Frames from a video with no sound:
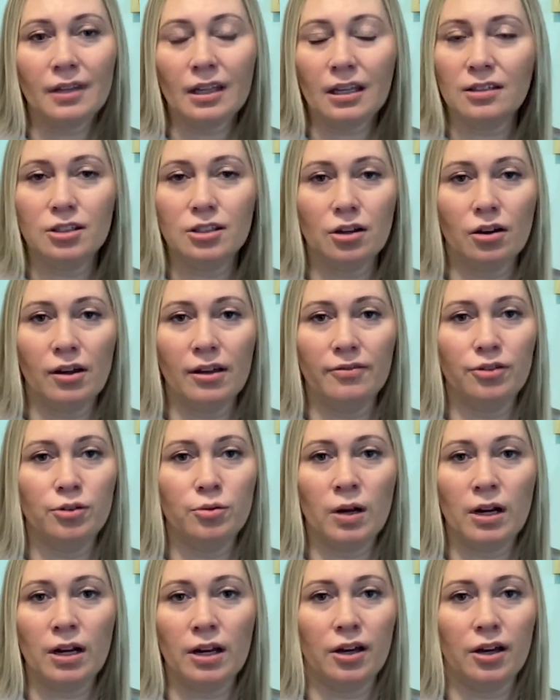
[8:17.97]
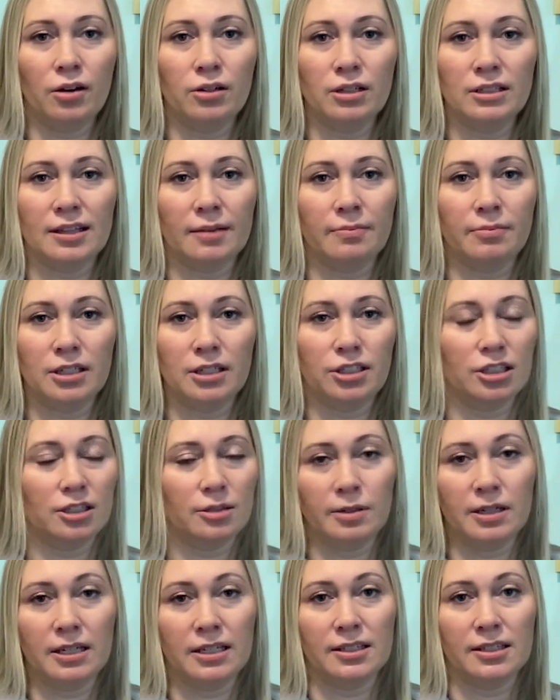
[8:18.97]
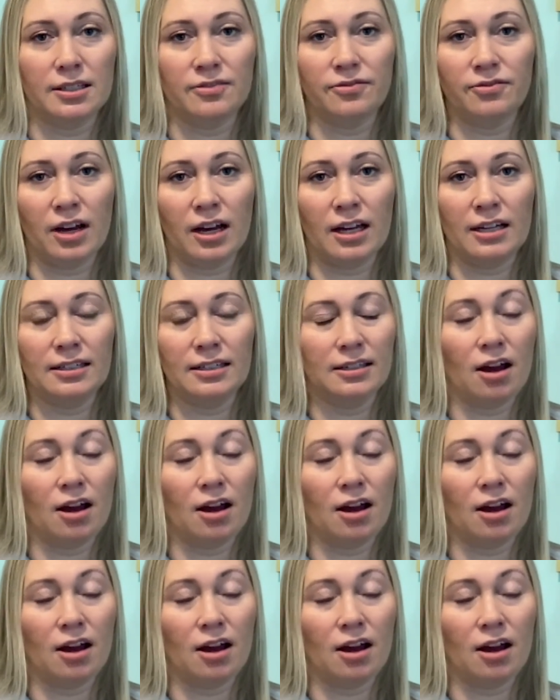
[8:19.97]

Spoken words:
So if you want to go to something just because it's fun,